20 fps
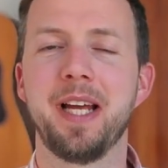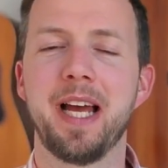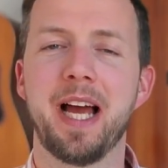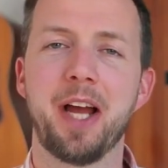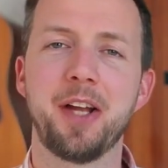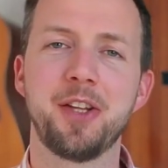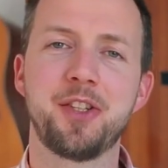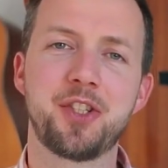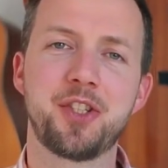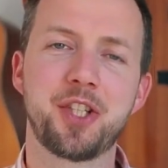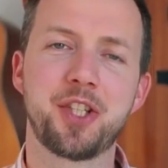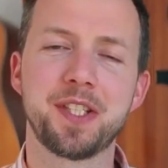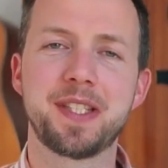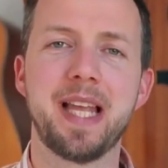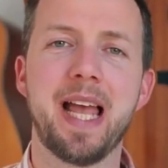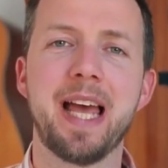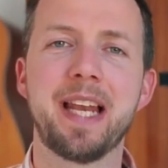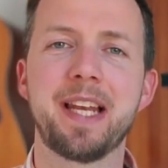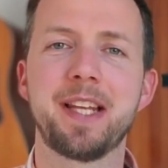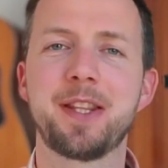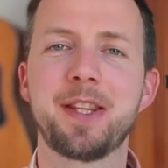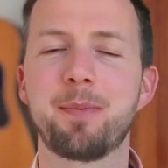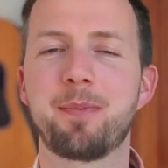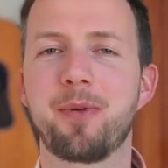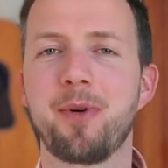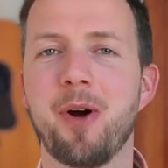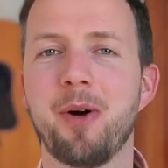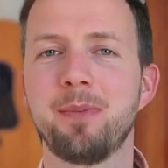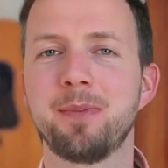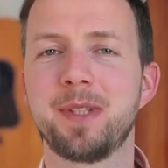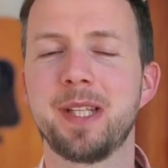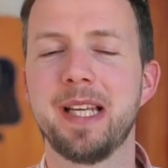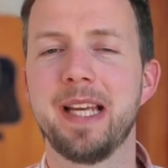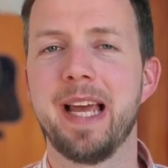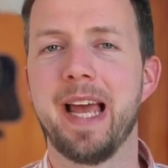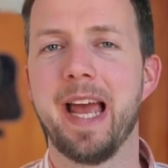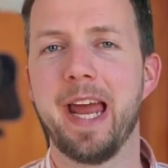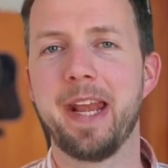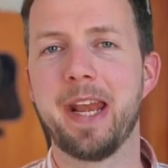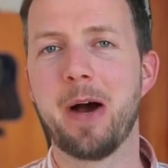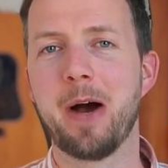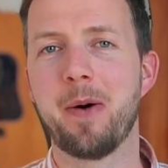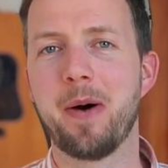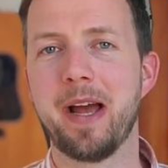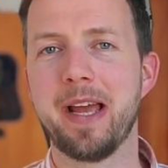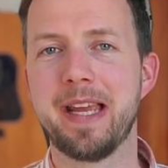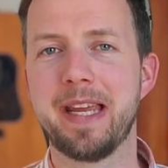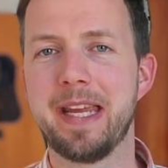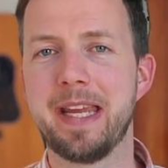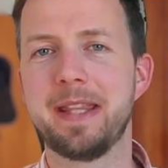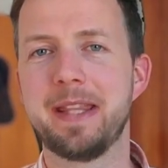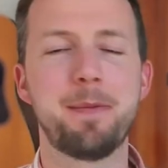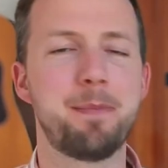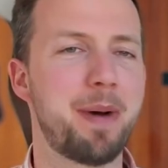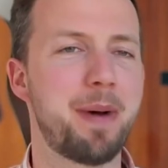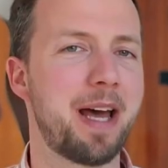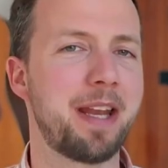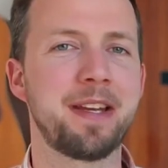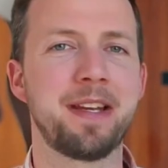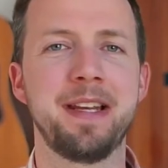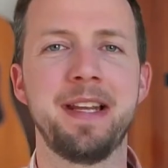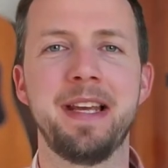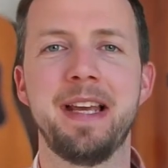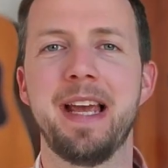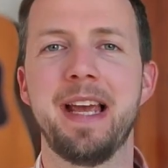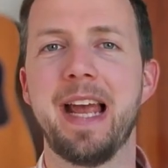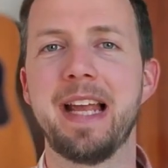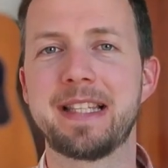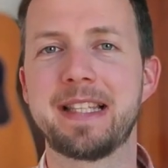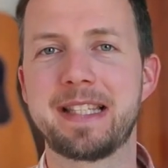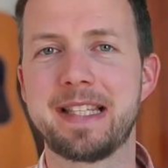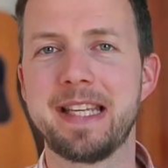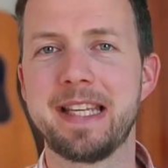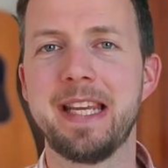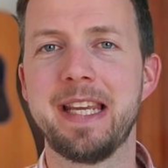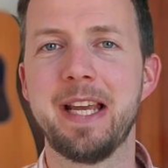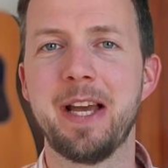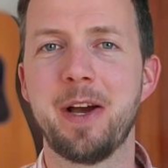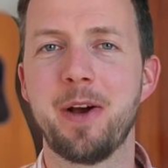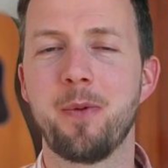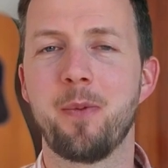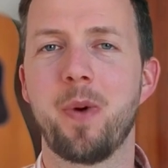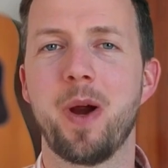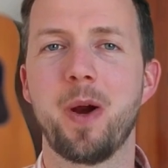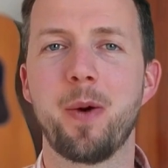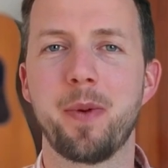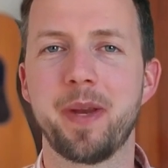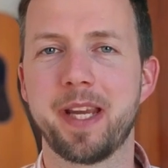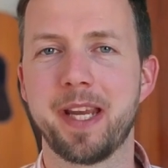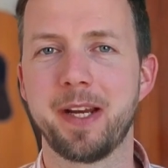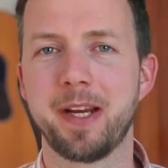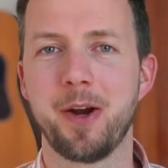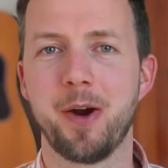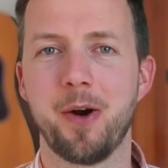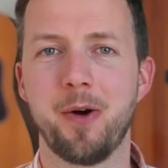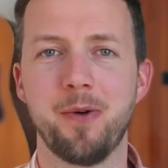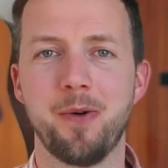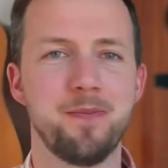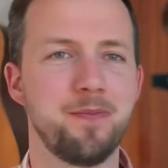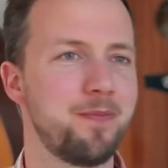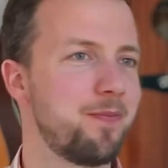I just added the prompt and now I hit the button and see where we can go.